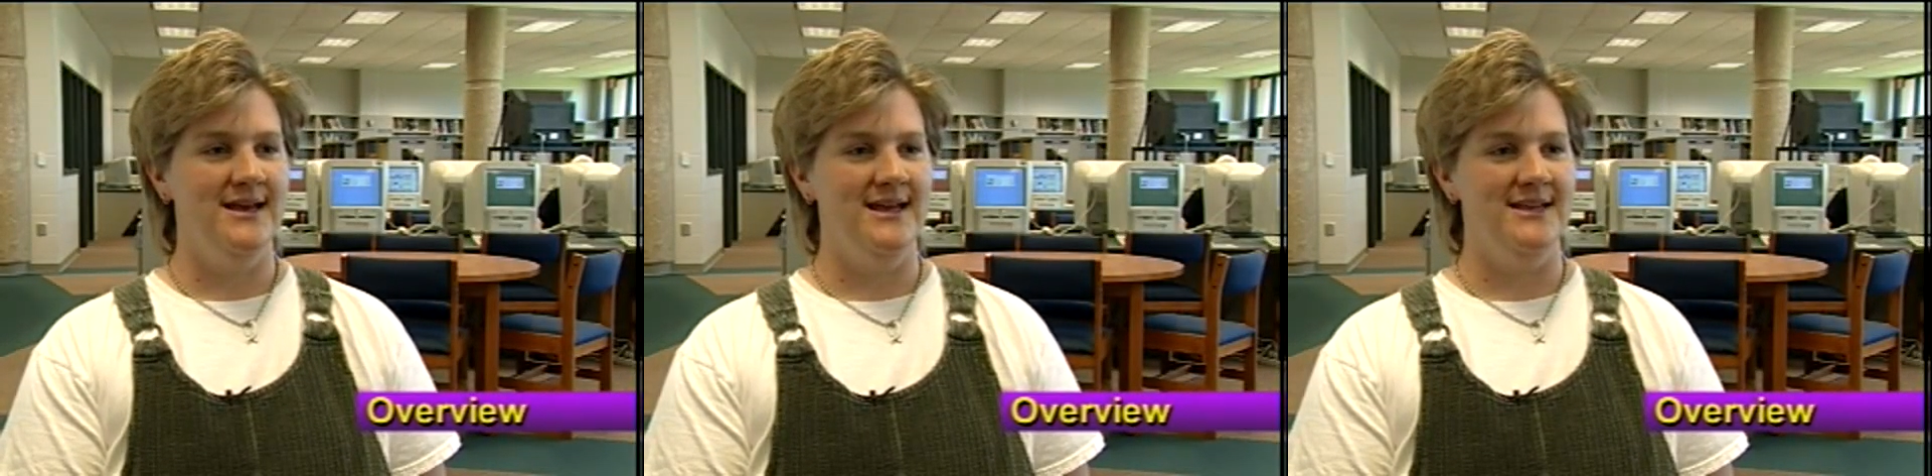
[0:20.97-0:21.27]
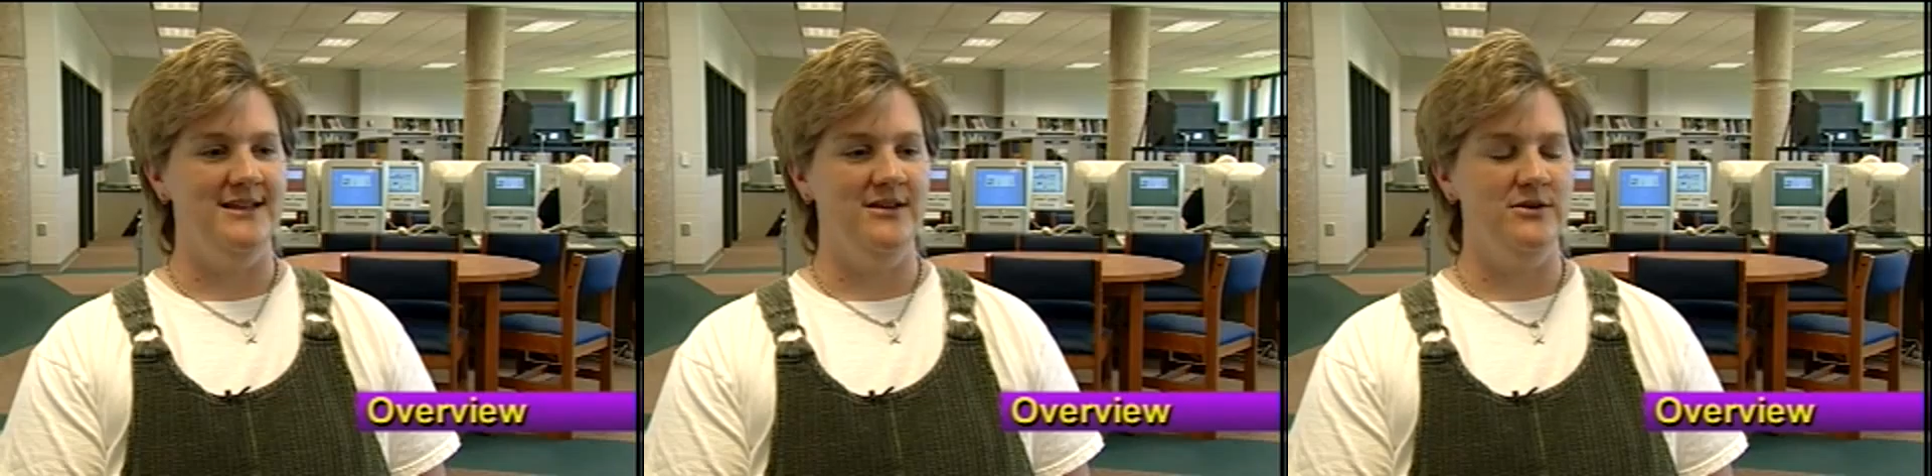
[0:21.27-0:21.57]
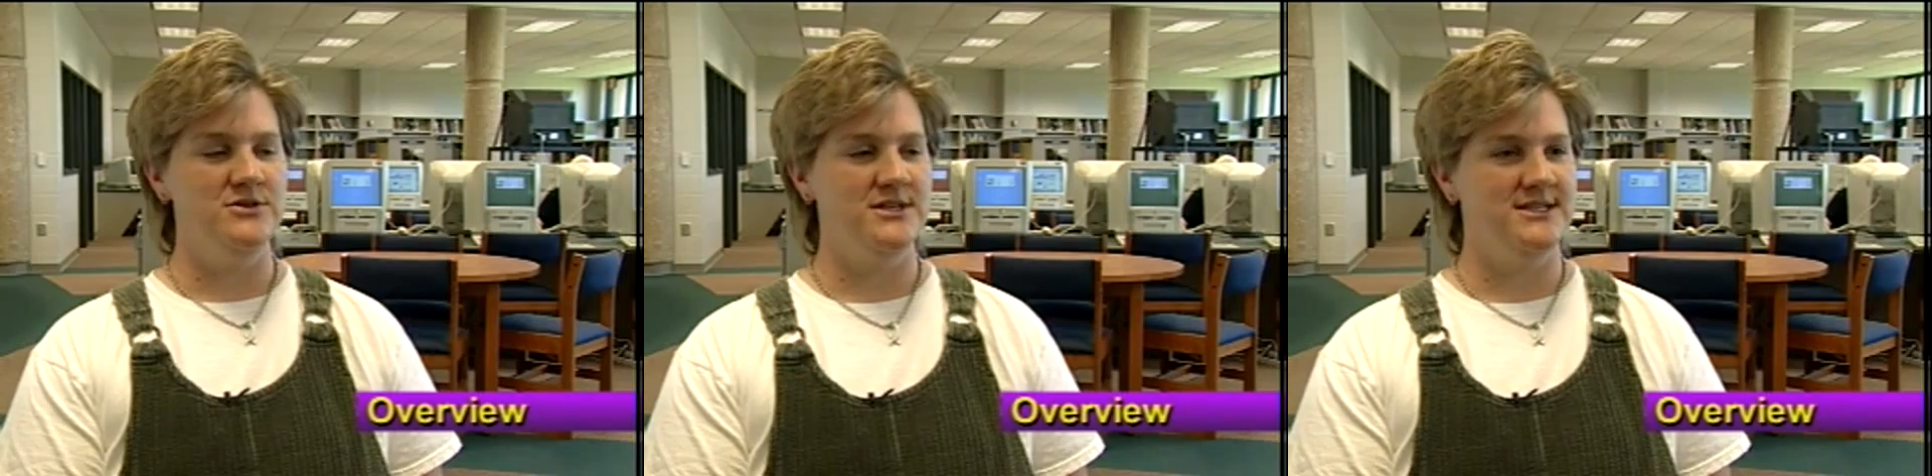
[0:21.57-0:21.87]
and in the
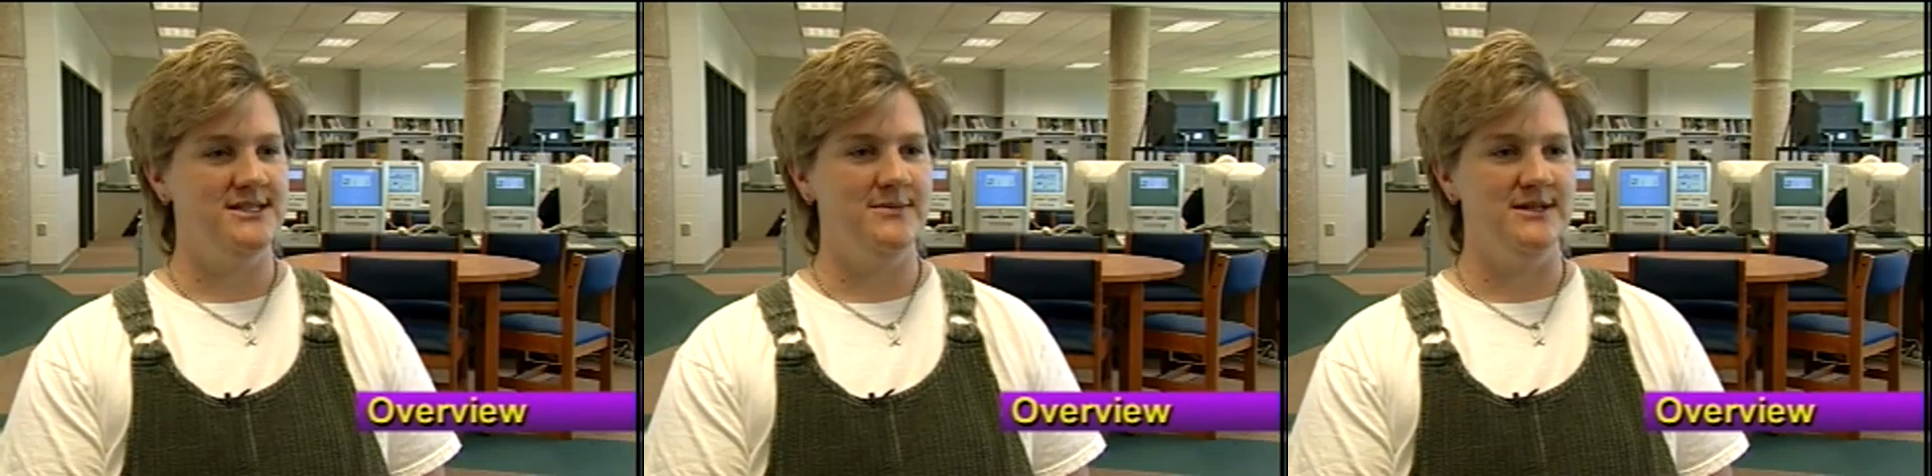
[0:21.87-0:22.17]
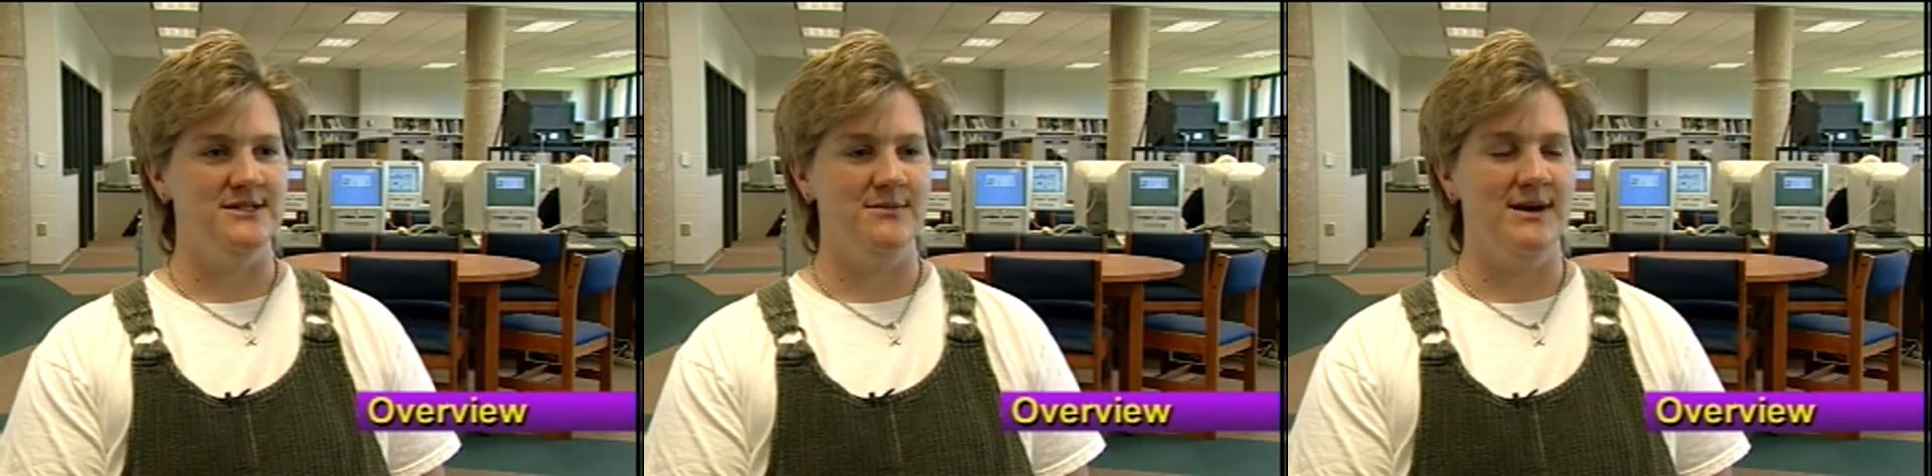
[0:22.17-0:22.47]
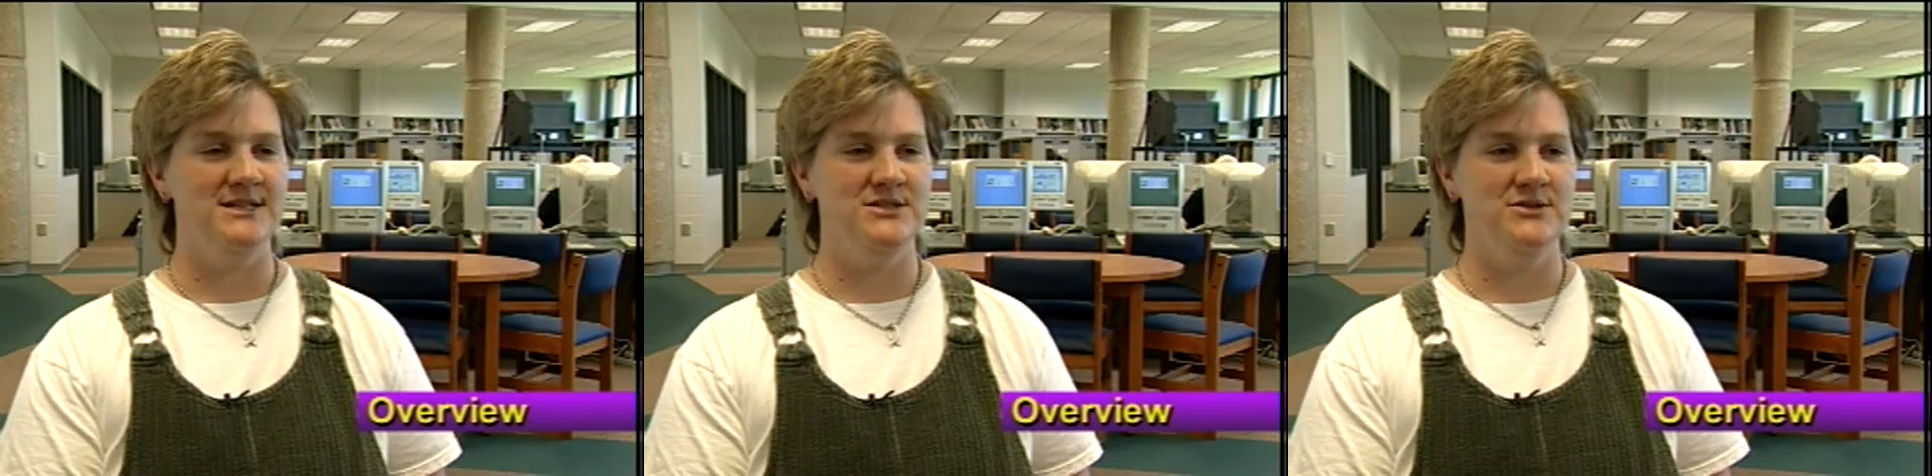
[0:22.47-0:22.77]
ocean exhibits,
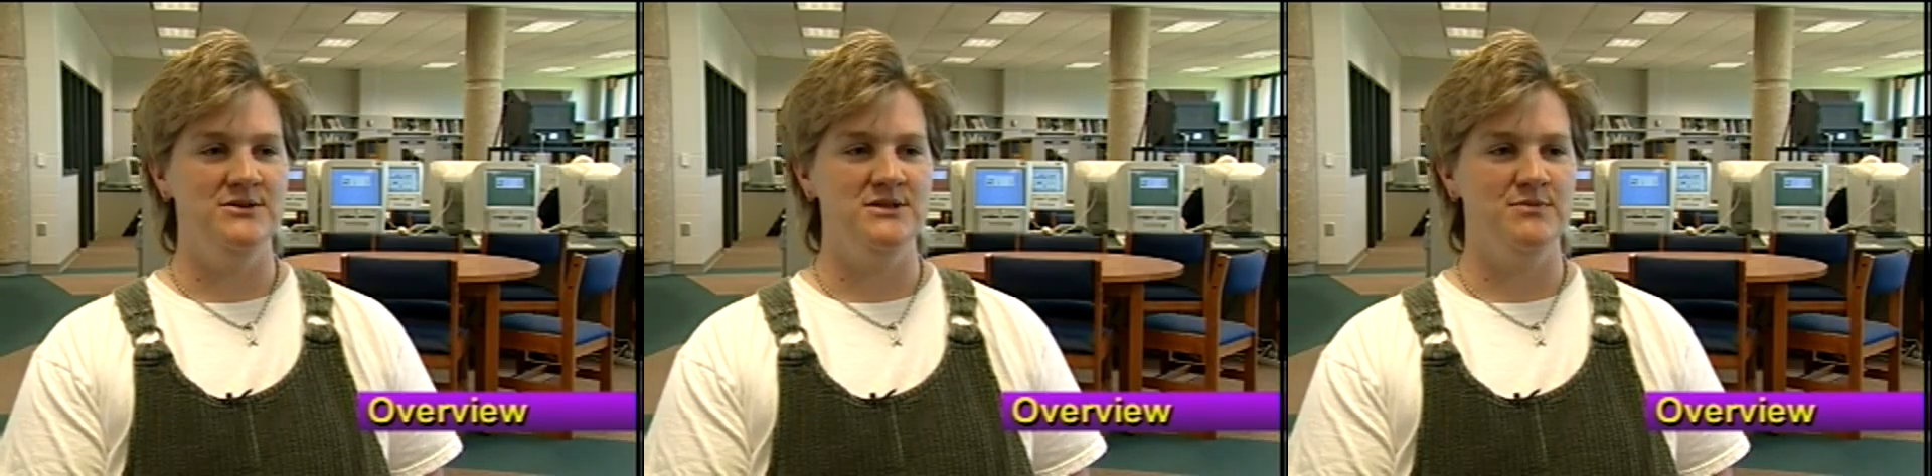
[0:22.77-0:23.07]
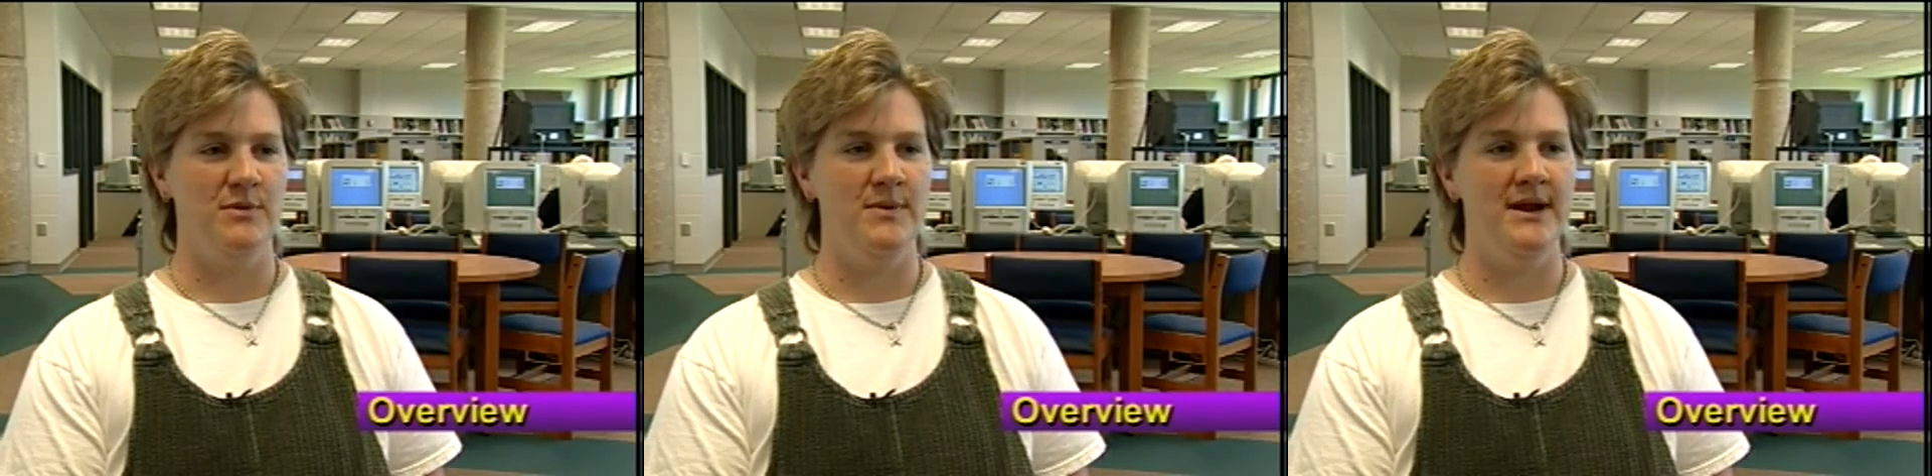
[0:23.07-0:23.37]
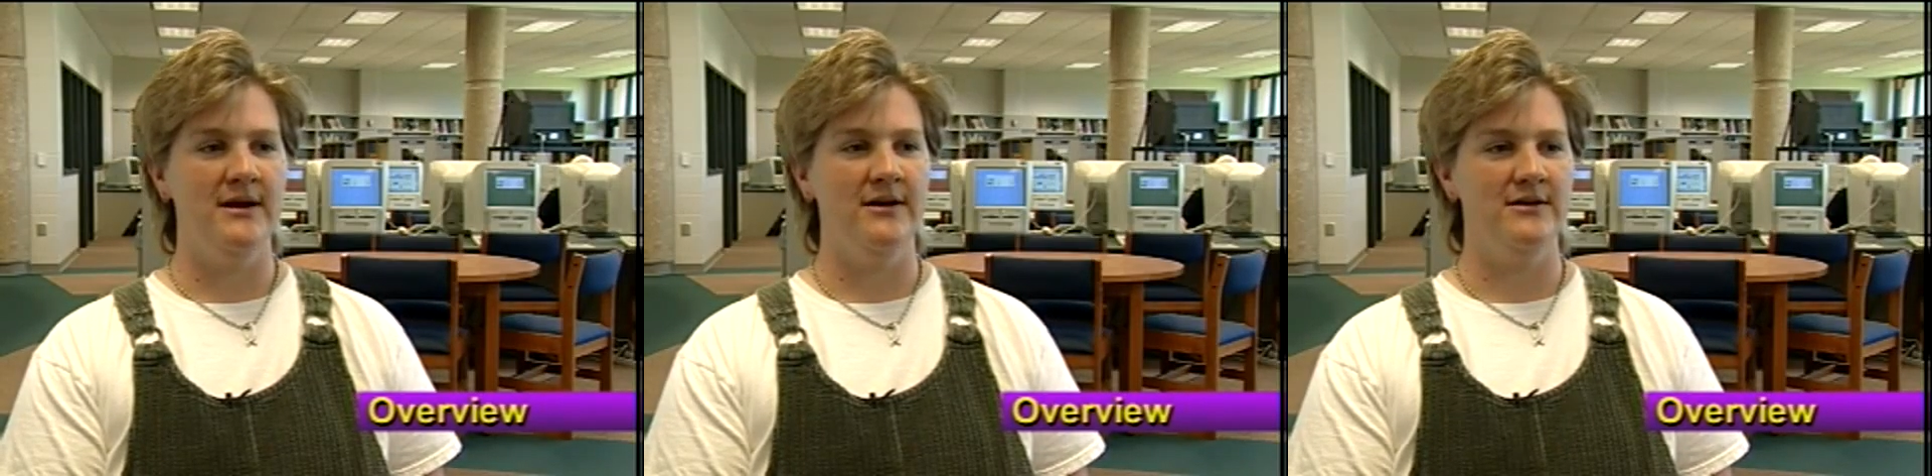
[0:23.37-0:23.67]
my students
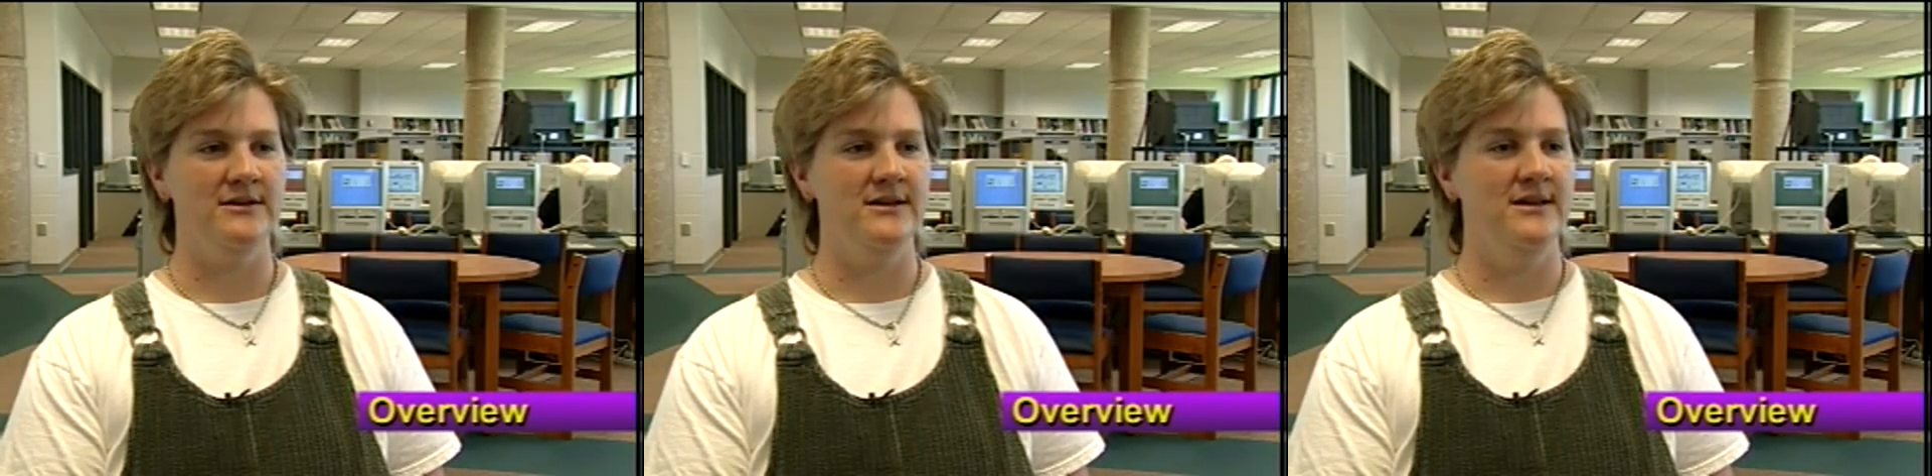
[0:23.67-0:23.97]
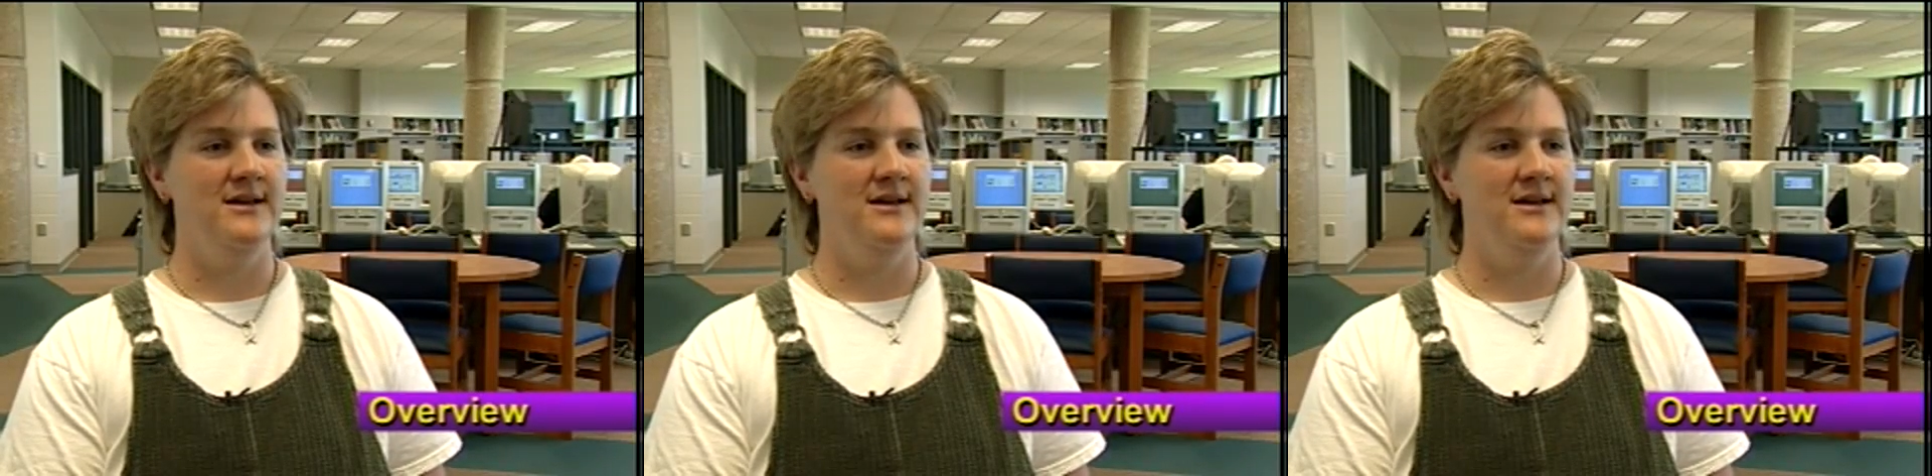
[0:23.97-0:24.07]
prepared